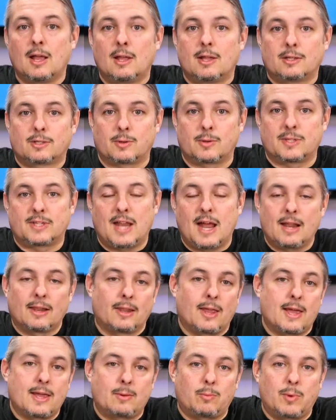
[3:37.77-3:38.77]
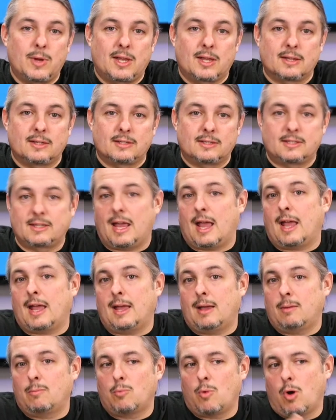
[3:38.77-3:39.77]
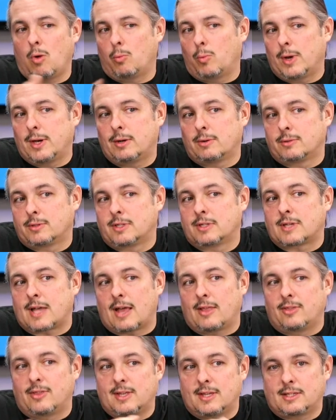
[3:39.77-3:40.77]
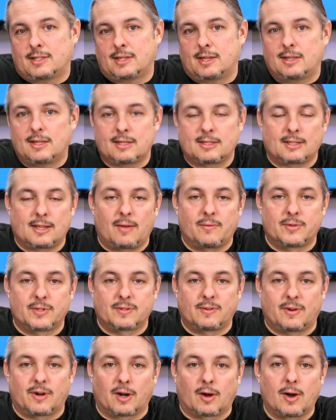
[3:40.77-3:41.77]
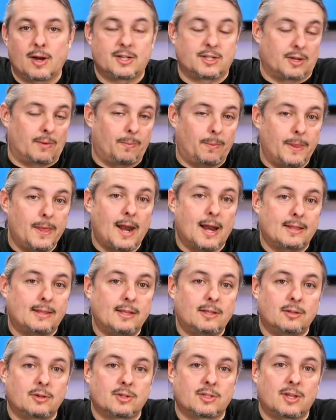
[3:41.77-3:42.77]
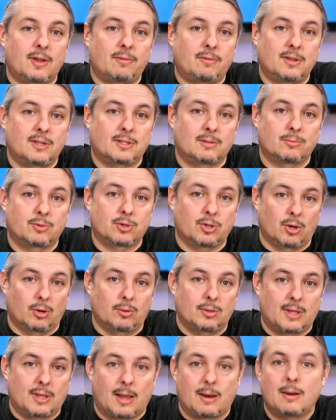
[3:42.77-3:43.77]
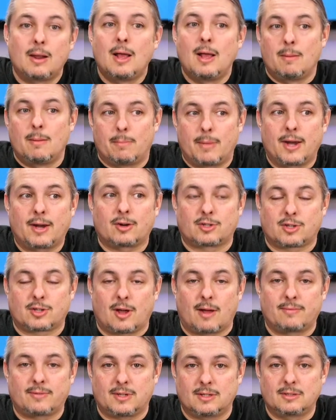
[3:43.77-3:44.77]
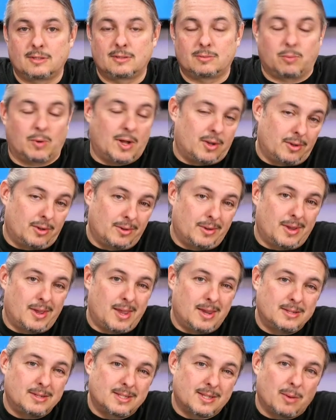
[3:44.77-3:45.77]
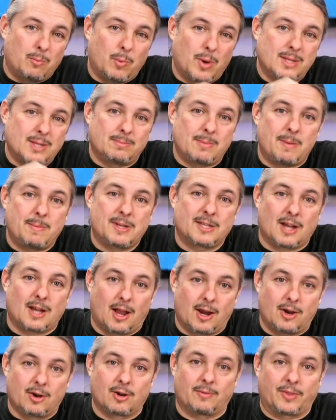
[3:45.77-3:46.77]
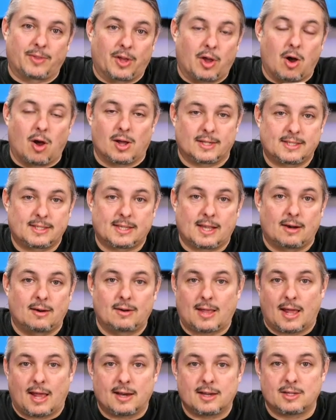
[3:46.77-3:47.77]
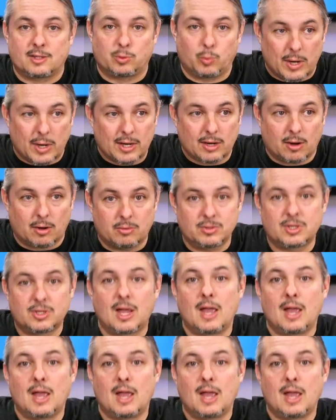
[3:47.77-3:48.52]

So it's not like we can say, well, Windows has got this and this levels of integration. And I think there's definitely some truth that Microsoft is, well, in some ways maybe tired of the cost center that is Windows,